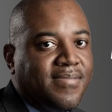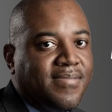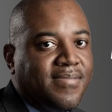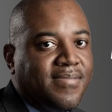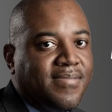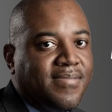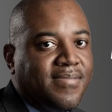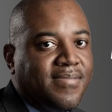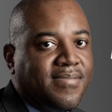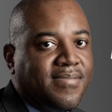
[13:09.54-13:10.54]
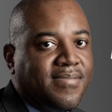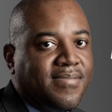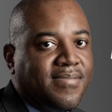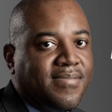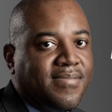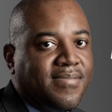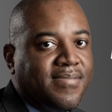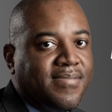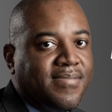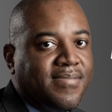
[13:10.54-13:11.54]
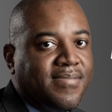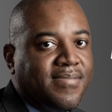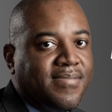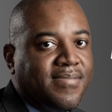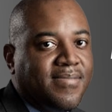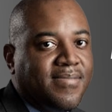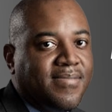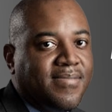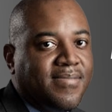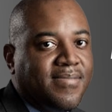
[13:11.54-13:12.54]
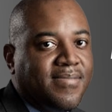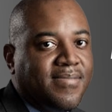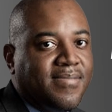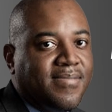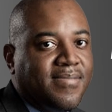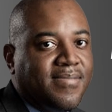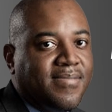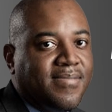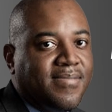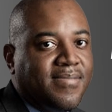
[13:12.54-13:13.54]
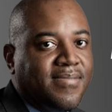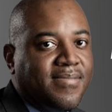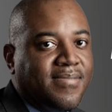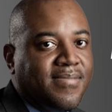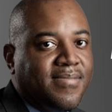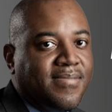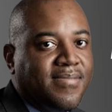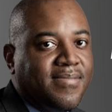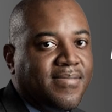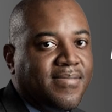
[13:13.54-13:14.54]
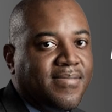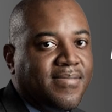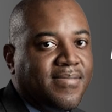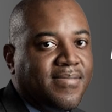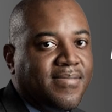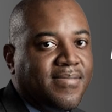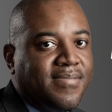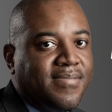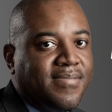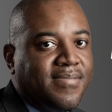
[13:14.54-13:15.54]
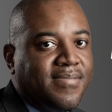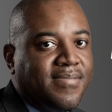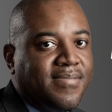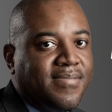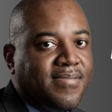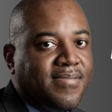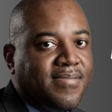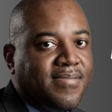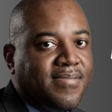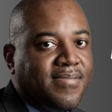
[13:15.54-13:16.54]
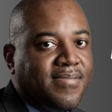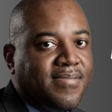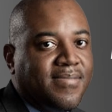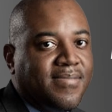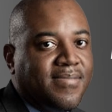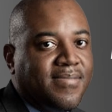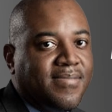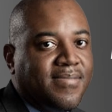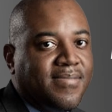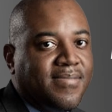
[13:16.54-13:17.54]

This is a still picture; no speech is visible.